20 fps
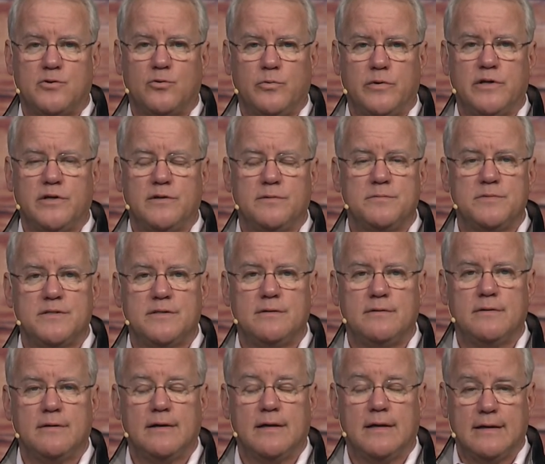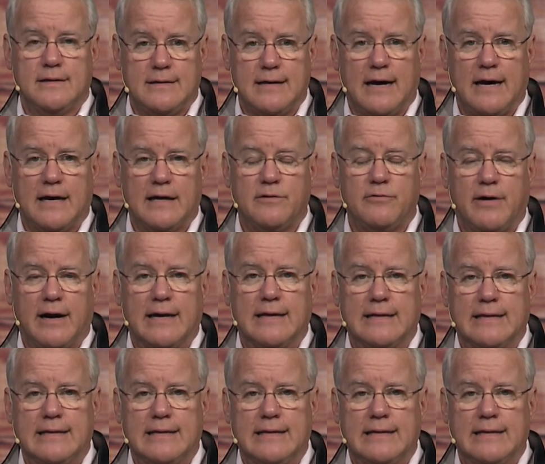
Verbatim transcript: Williams died right